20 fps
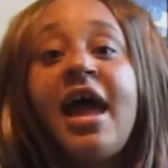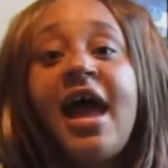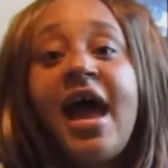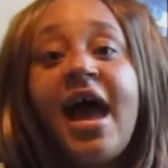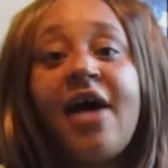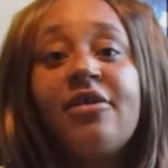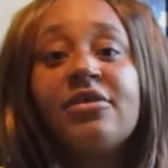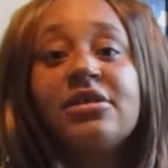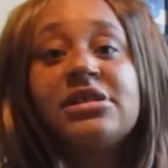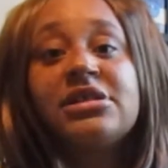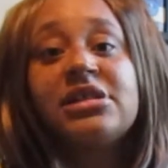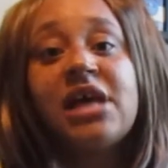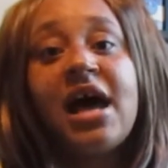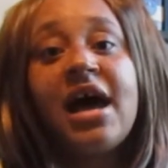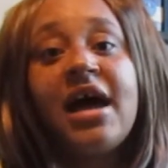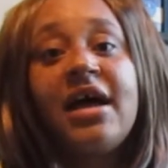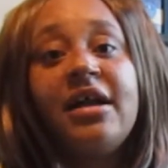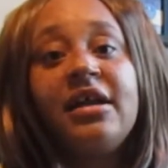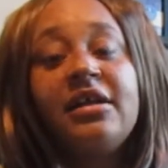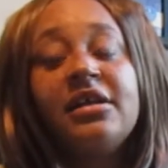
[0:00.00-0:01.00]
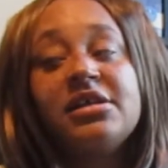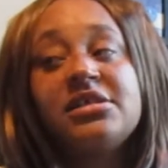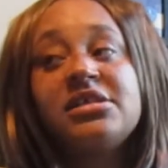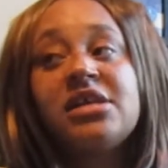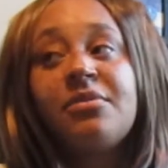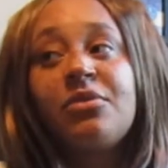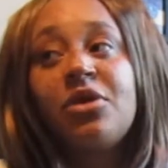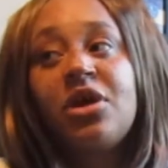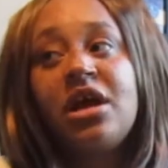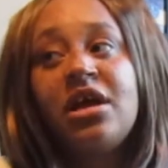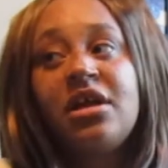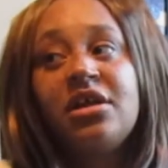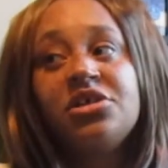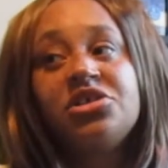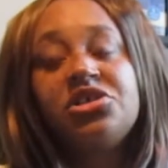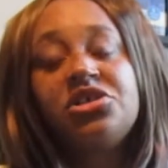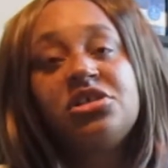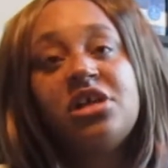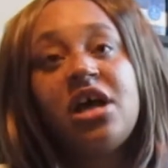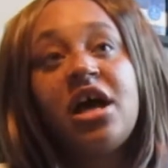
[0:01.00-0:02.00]
outside in the summer and
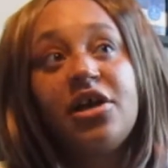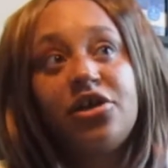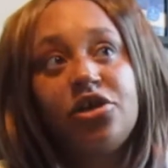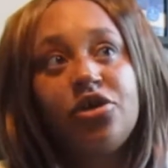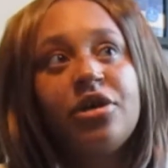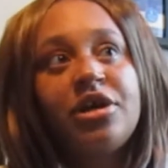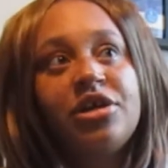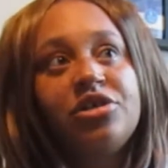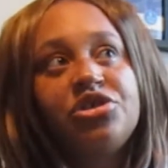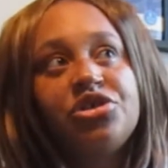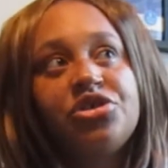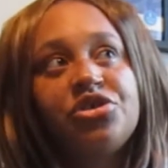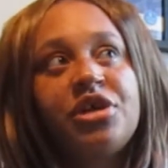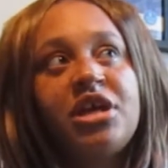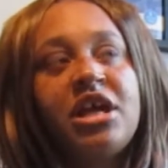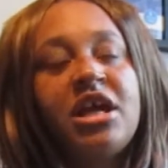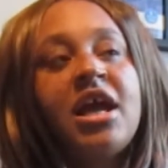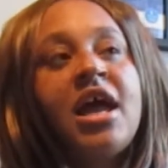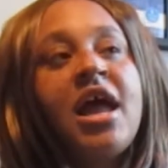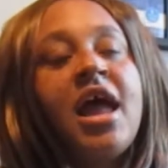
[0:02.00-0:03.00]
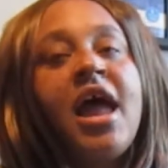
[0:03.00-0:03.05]
under a tree.